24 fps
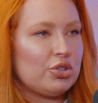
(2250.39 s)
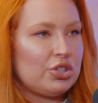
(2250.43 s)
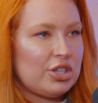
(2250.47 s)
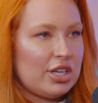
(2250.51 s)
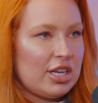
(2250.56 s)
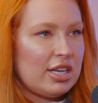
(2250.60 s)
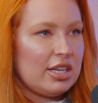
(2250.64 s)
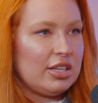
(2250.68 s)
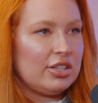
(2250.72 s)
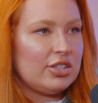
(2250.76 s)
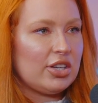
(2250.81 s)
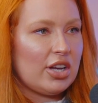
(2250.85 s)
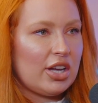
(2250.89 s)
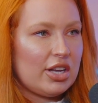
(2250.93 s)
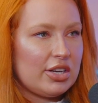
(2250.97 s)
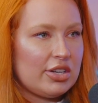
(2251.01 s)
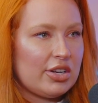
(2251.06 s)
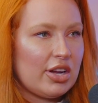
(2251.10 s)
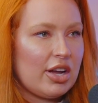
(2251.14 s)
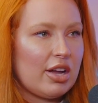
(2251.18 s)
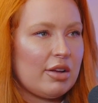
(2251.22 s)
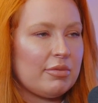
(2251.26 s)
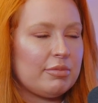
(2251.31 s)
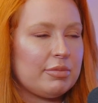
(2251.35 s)
She turned
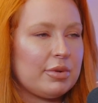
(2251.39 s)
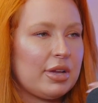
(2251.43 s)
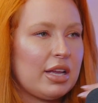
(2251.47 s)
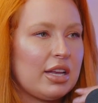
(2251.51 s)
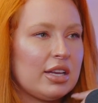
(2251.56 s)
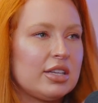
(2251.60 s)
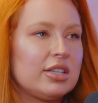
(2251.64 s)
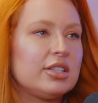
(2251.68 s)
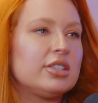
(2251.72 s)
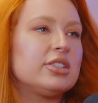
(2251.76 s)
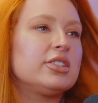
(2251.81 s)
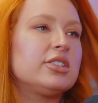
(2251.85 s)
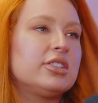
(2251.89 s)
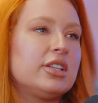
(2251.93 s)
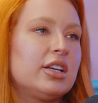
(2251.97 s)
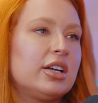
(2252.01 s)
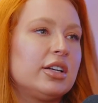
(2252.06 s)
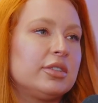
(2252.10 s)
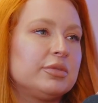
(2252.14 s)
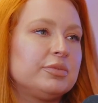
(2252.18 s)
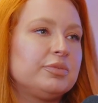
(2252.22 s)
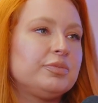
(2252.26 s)
up and yeah.